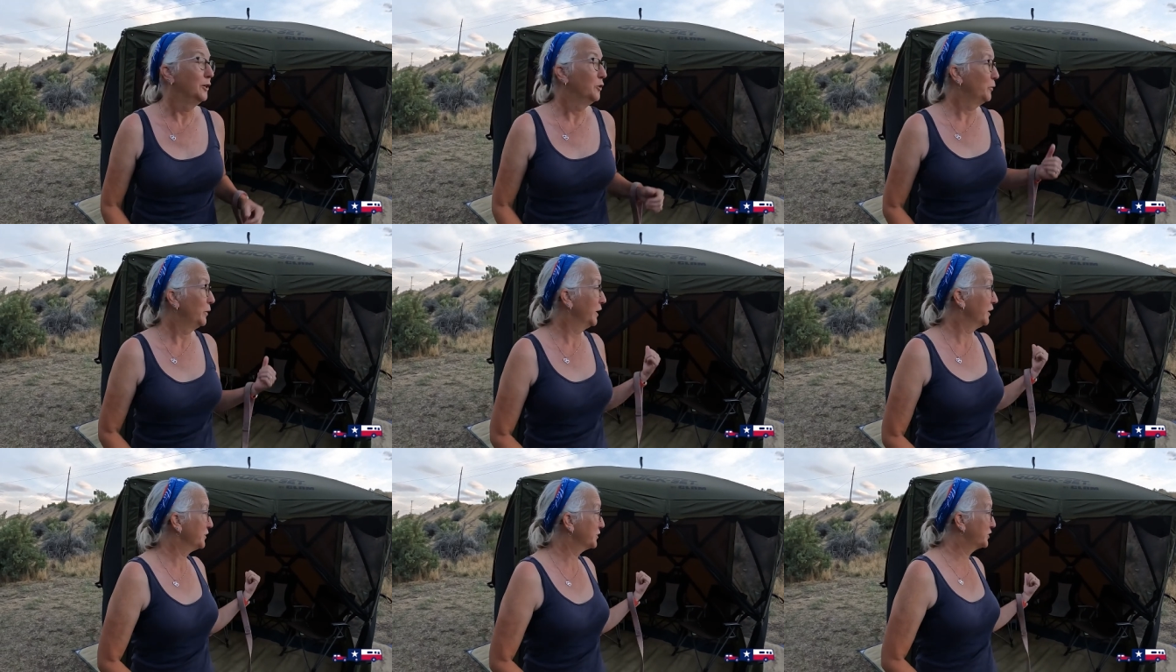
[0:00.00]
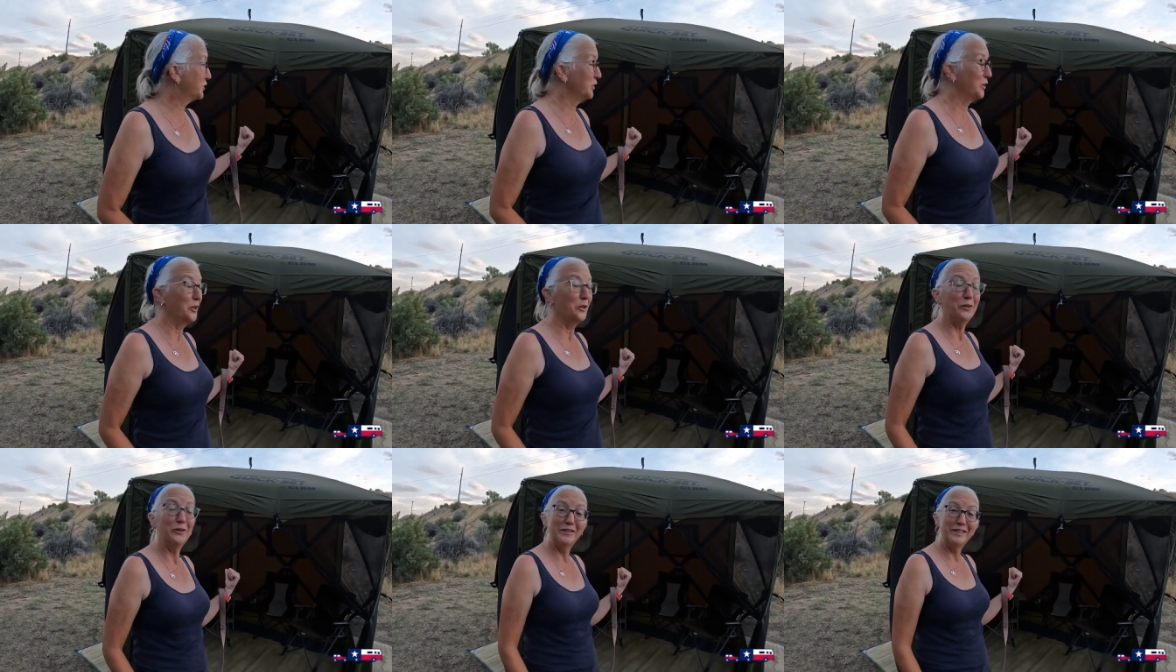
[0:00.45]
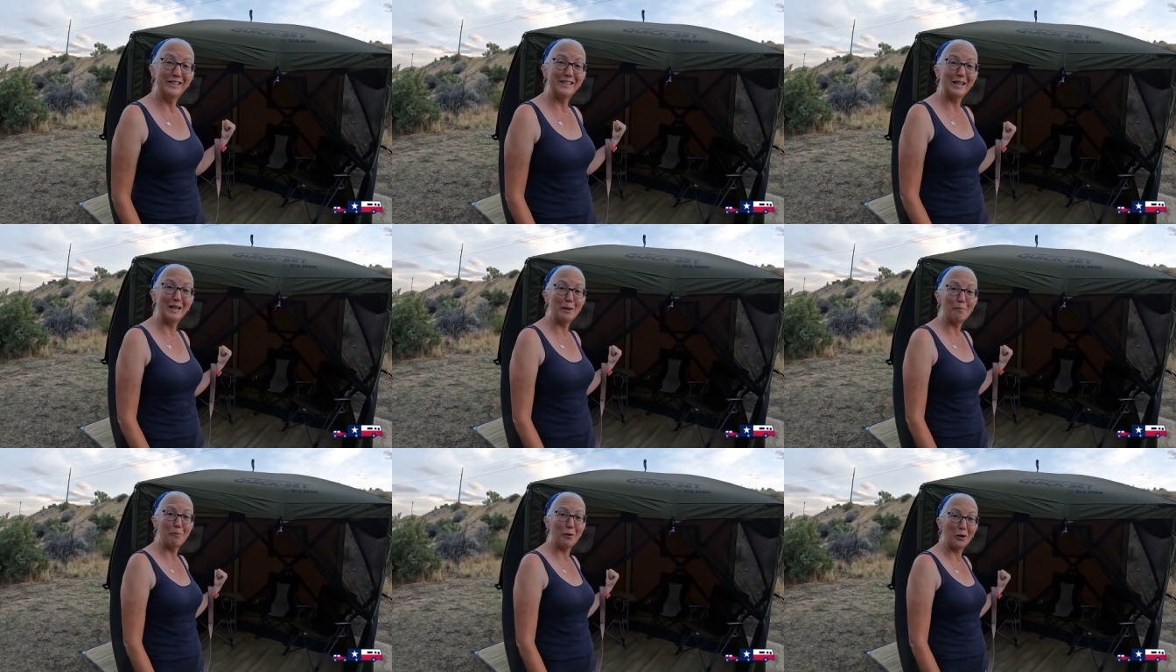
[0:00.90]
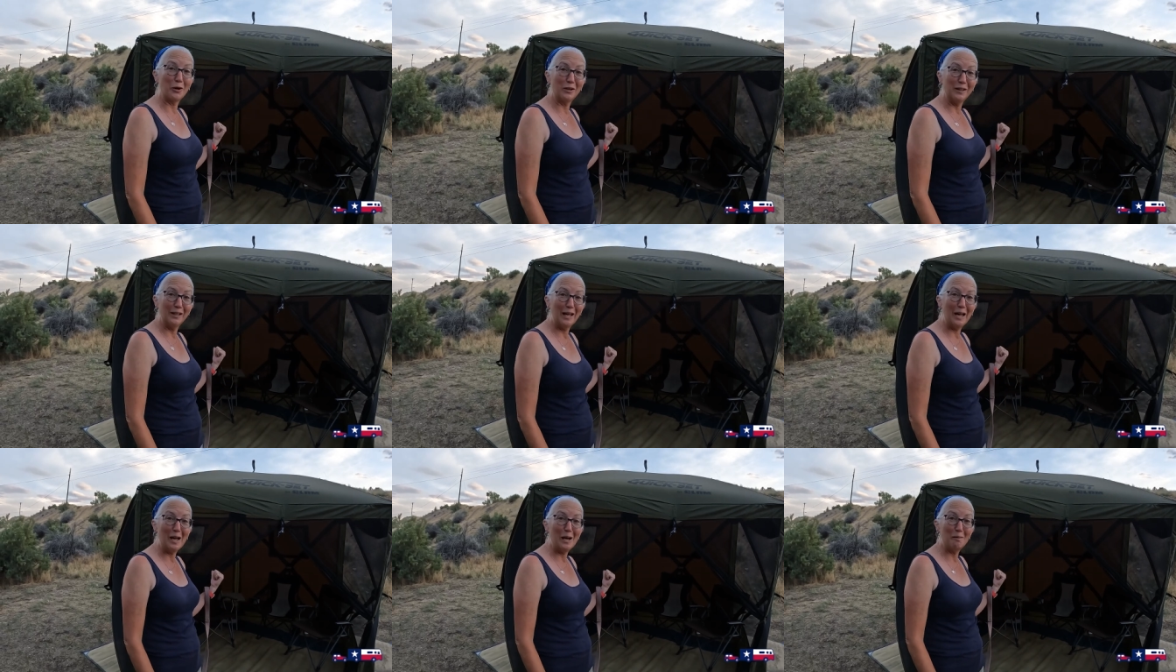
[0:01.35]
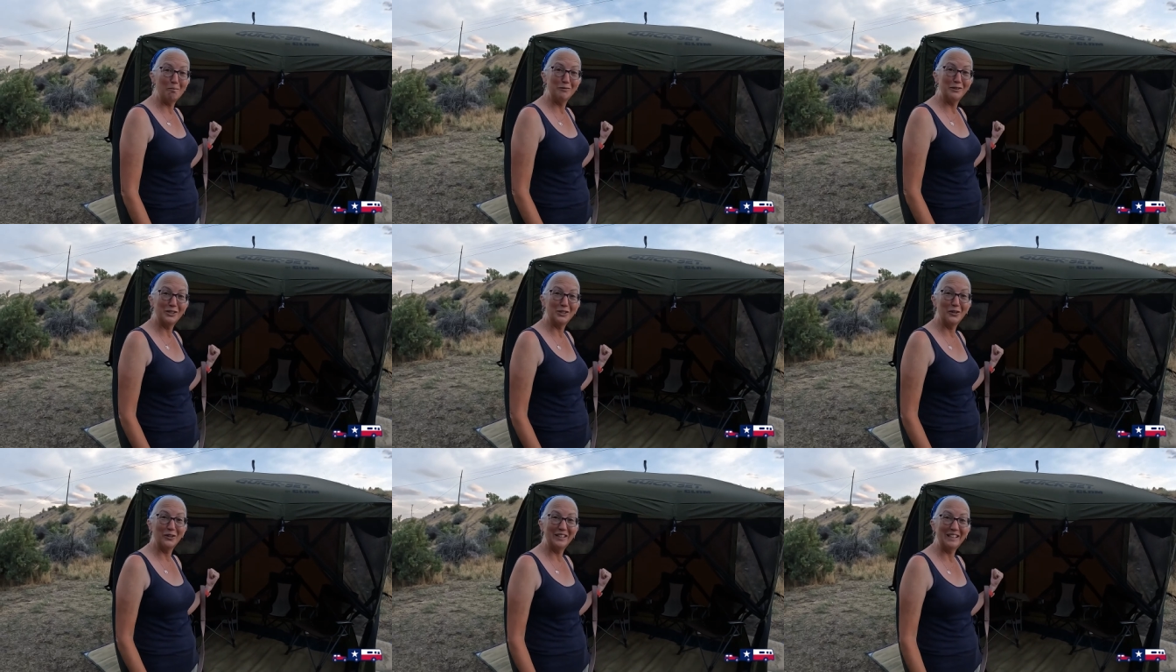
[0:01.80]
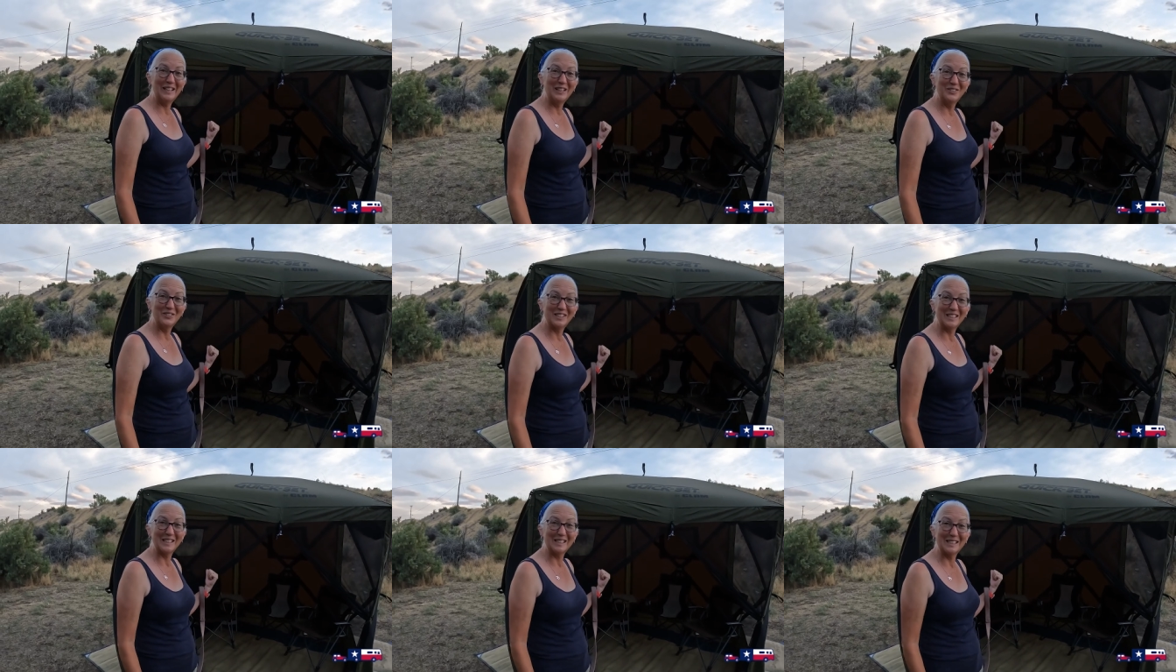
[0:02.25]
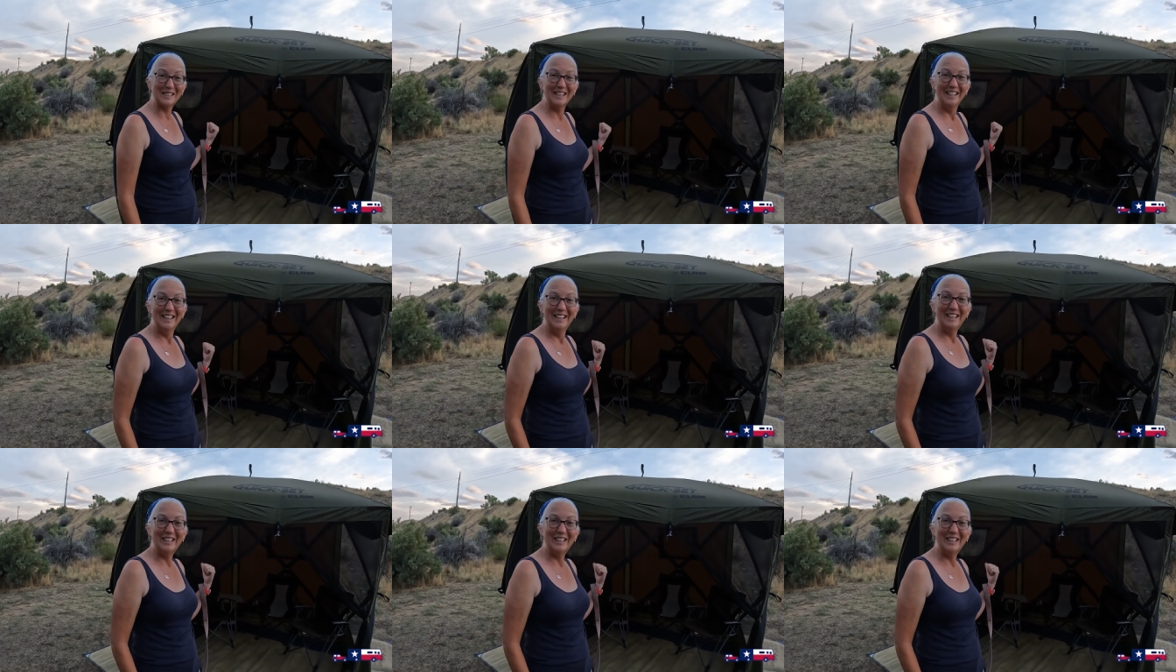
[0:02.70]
We also set up our clams, so it gives us